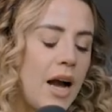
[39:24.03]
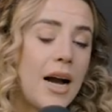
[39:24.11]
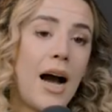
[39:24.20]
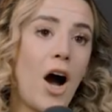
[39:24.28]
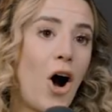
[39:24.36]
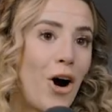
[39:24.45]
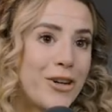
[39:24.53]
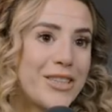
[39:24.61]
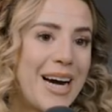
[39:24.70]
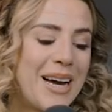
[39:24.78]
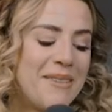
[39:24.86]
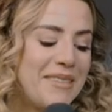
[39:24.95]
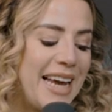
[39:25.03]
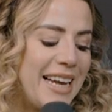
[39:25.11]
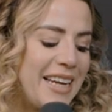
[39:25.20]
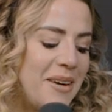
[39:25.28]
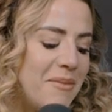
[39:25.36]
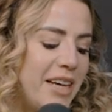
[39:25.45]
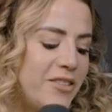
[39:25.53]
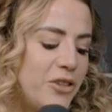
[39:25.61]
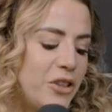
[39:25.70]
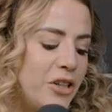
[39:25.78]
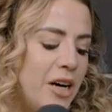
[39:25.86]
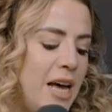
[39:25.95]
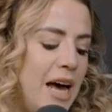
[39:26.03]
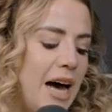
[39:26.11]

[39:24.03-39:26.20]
a hard time gaining muscle,